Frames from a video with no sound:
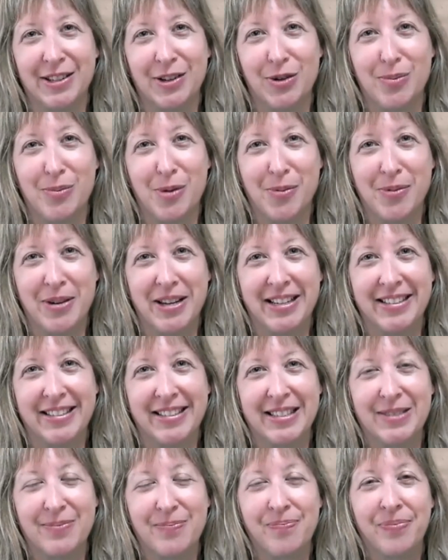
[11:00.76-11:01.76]
these little
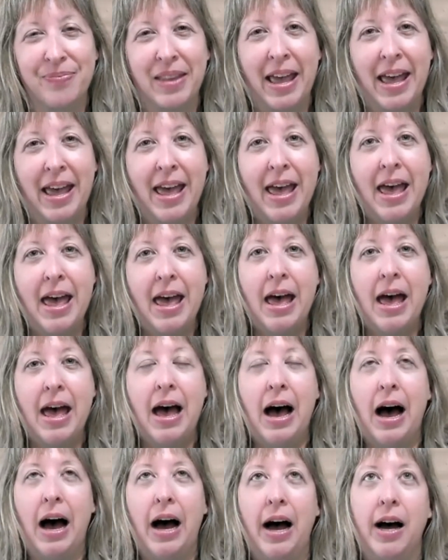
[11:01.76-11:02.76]
moments.
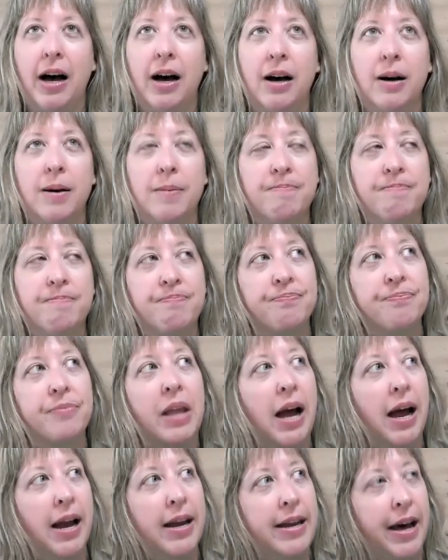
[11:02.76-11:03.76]
Um,
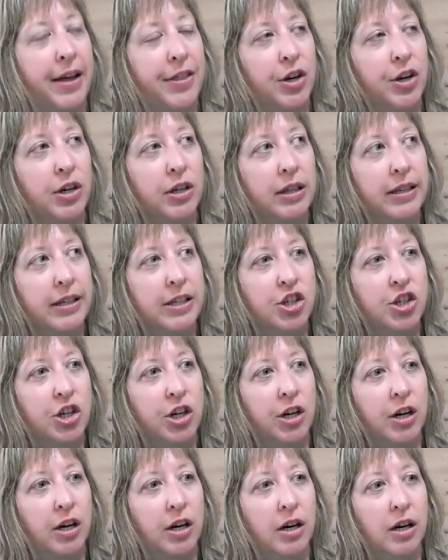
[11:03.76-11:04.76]
Another
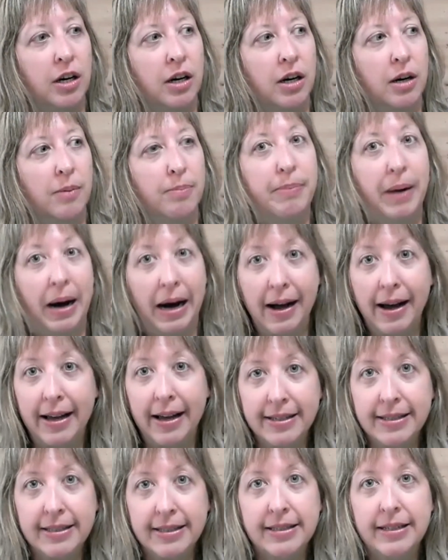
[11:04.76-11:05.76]
leisure
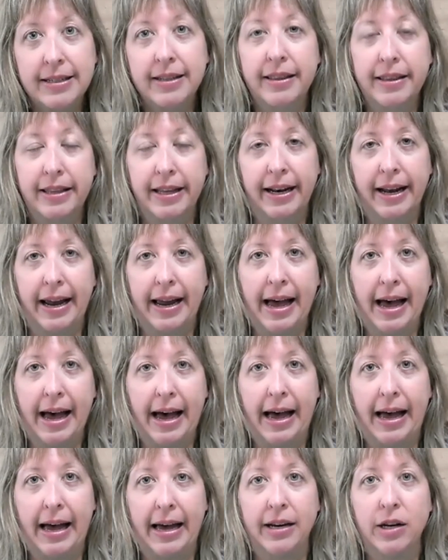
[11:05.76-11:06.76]
bust that I
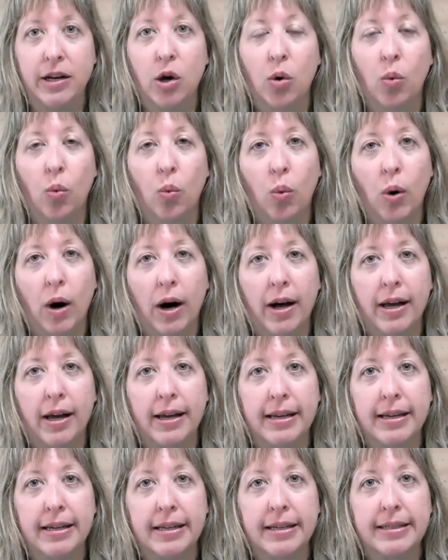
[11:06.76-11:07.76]
had
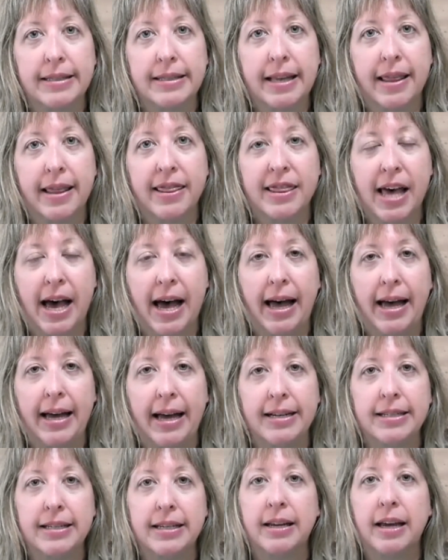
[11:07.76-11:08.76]
was
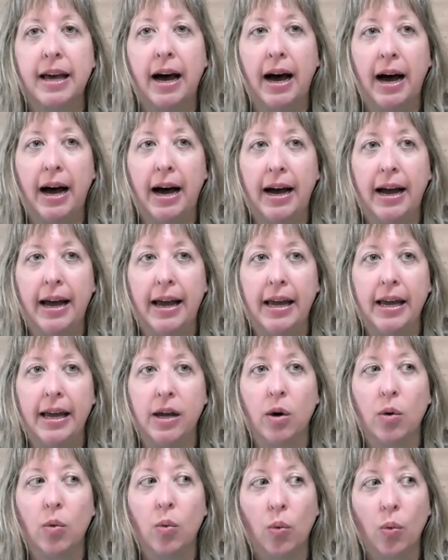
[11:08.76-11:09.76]
that
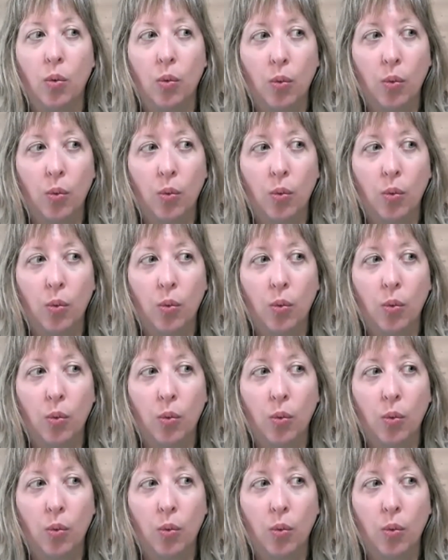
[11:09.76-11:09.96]
I